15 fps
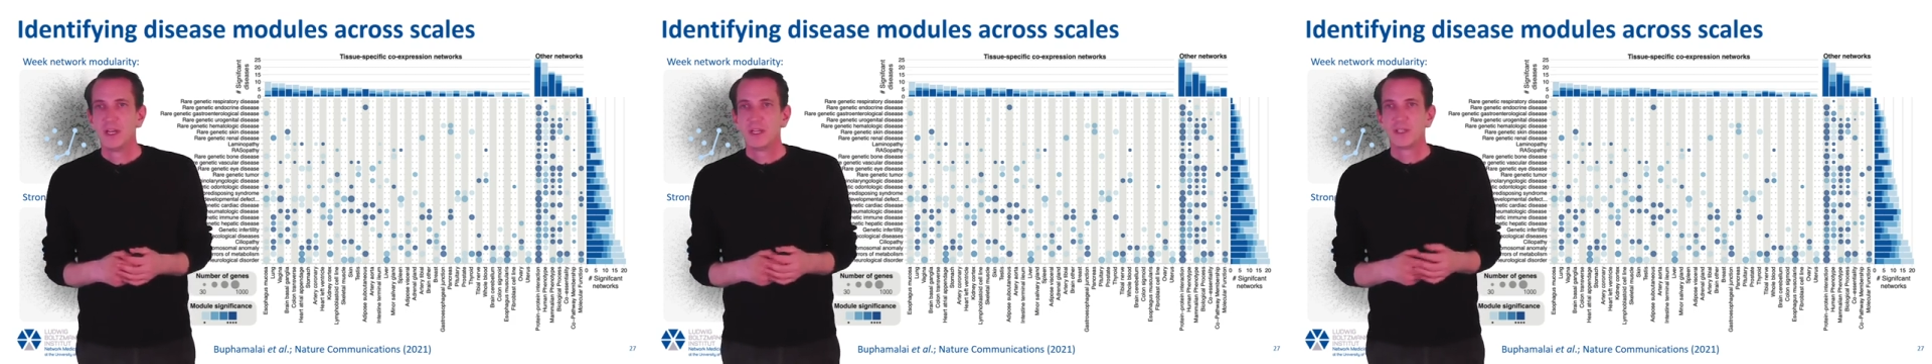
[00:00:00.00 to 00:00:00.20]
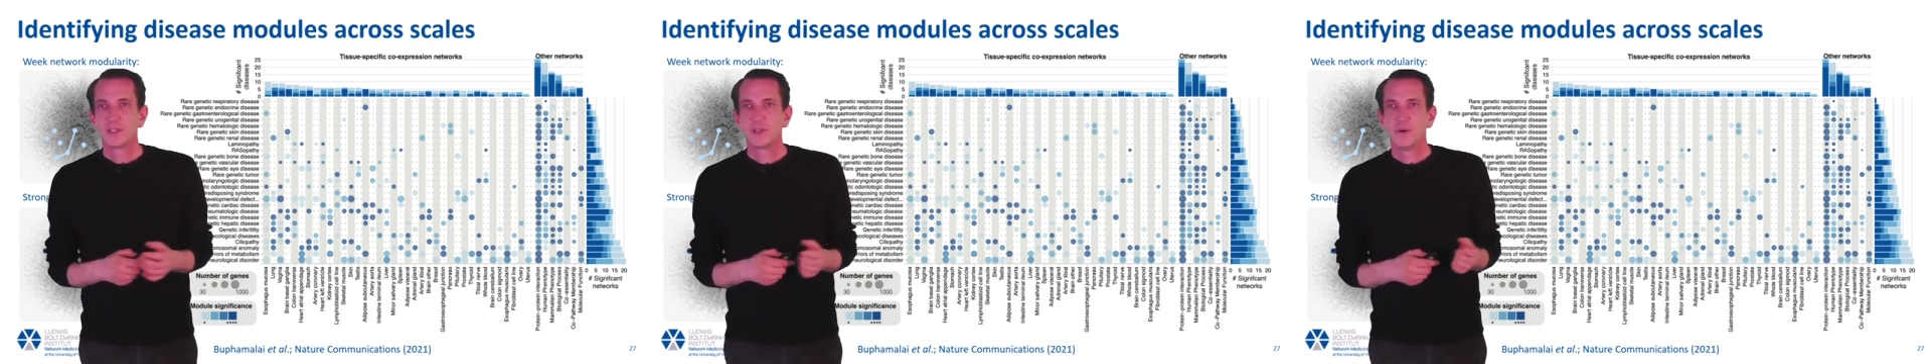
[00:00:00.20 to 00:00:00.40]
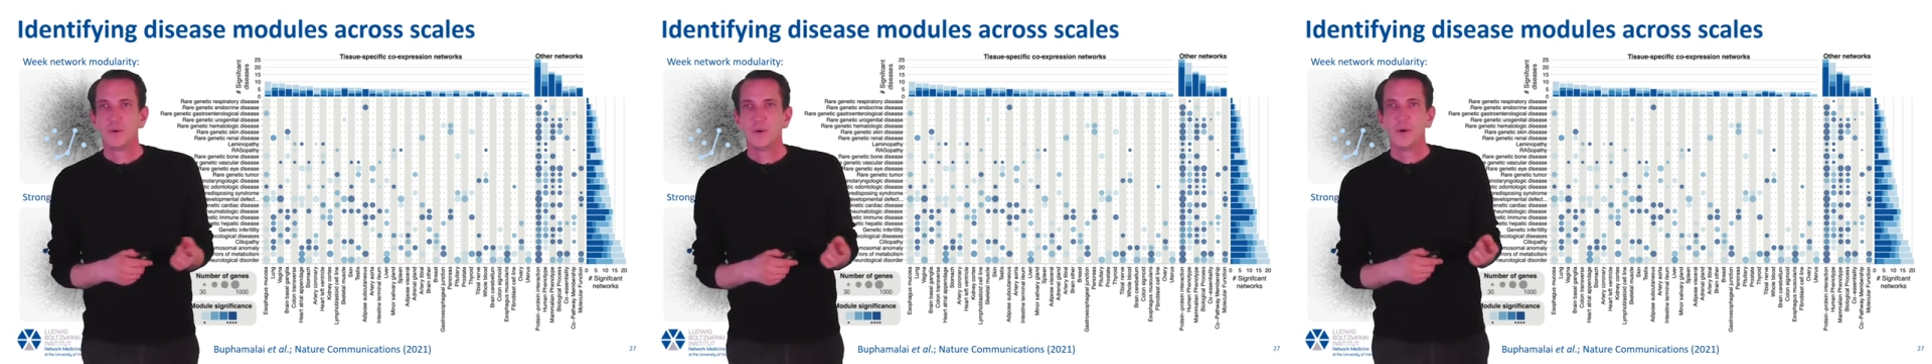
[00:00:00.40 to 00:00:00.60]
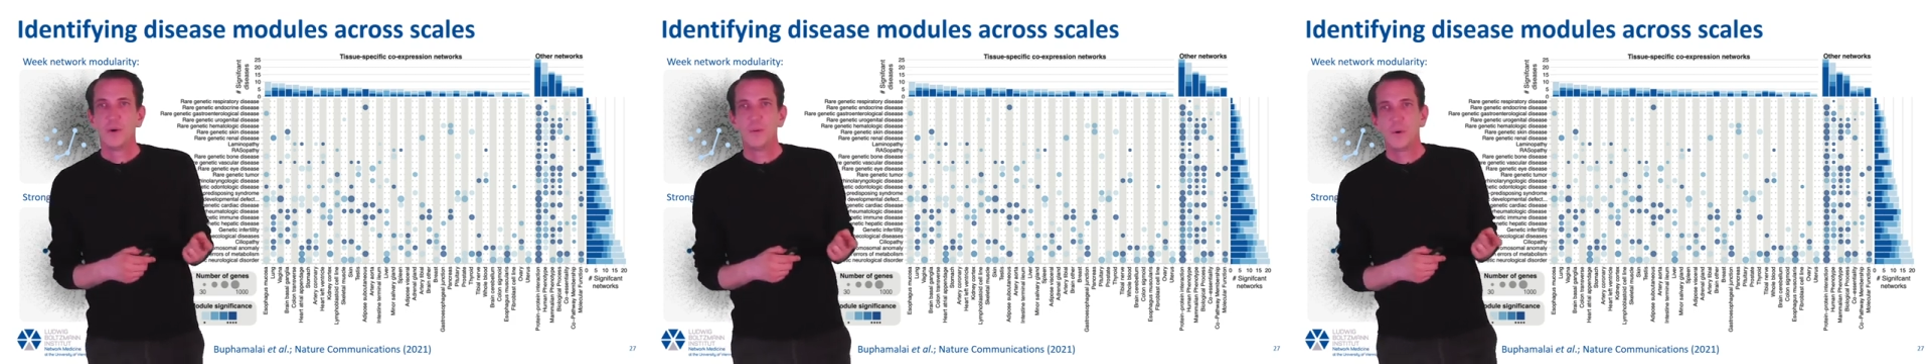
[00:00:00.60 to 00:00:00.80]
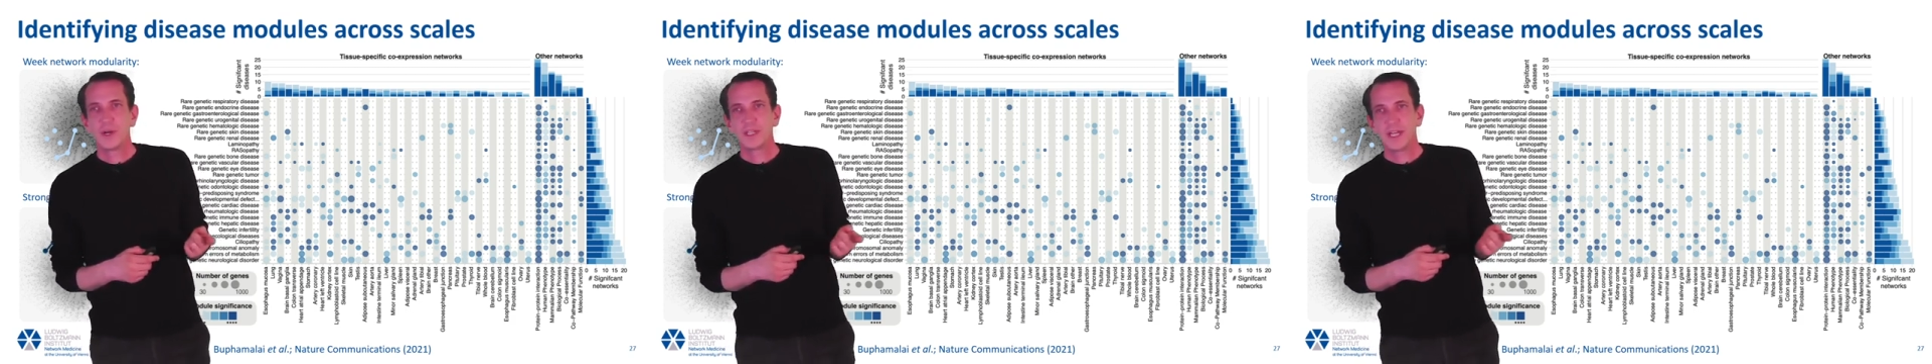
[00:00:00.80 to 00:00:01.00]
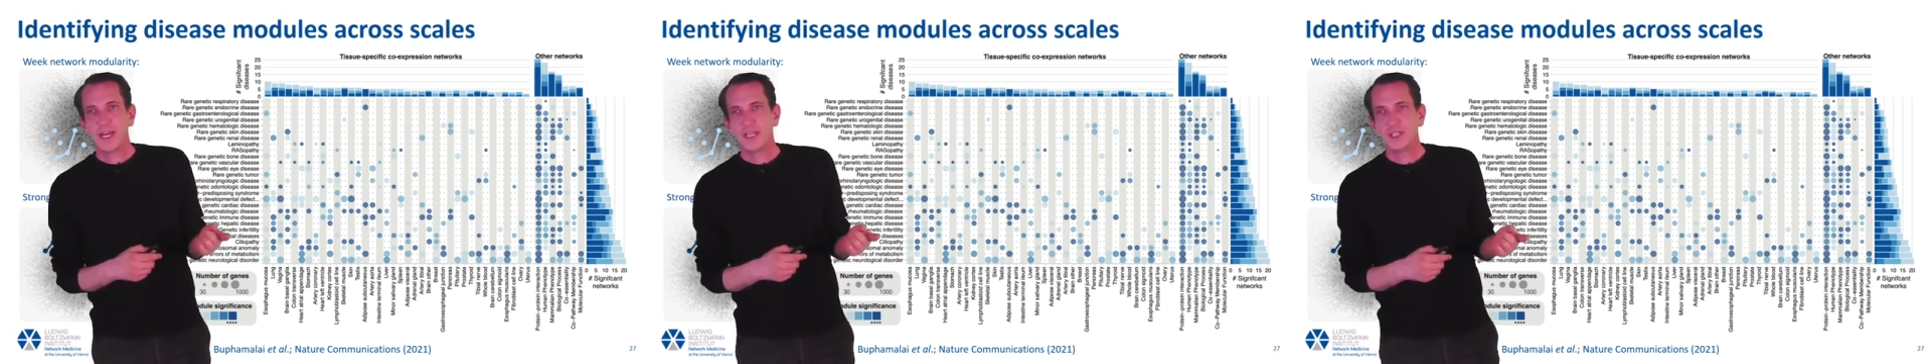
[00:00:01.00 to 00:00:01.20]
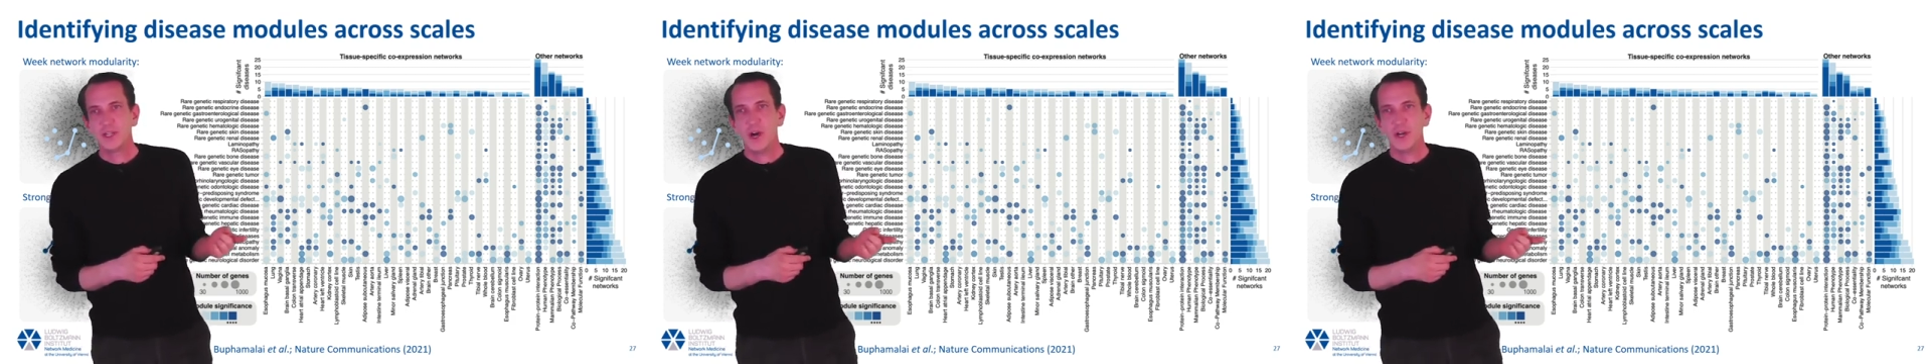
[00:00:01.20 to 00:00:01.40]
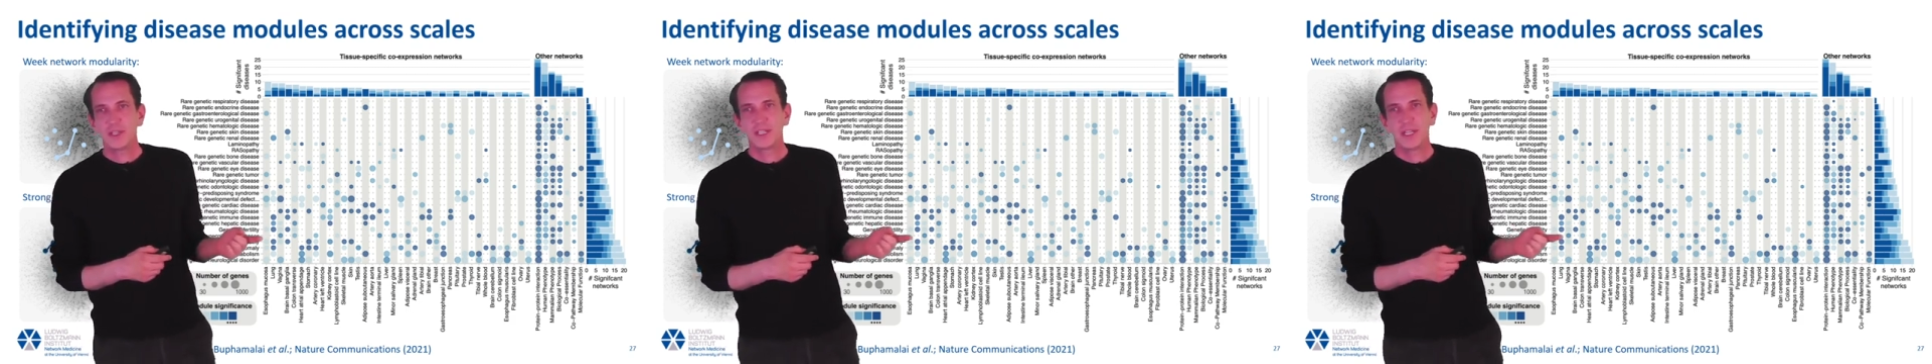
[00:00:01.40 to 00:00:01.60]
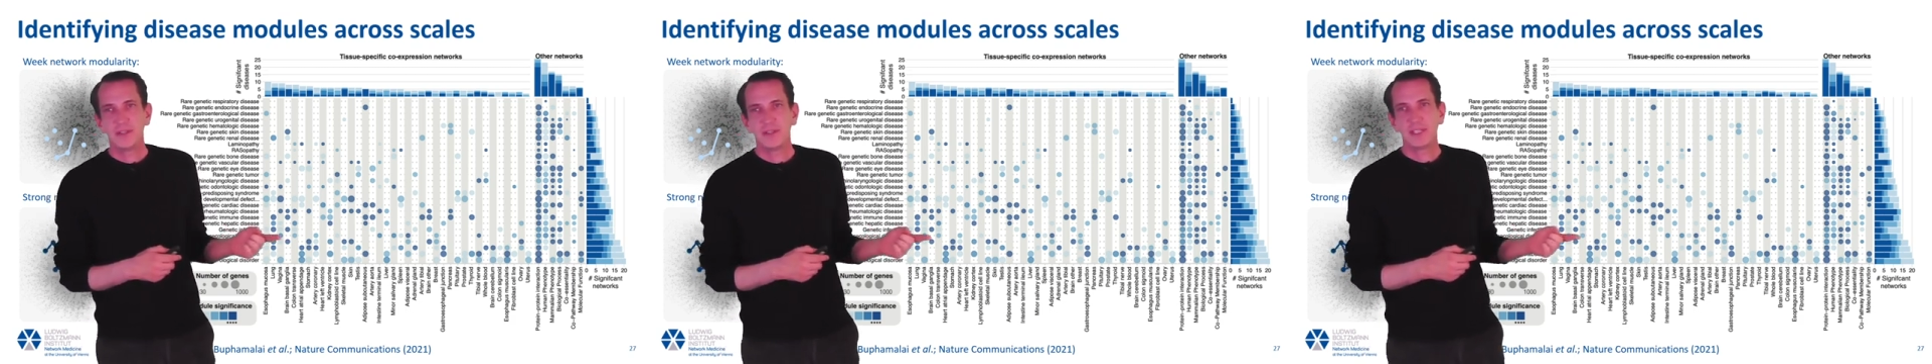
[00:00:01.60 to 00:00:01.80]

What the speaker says: So what a dot in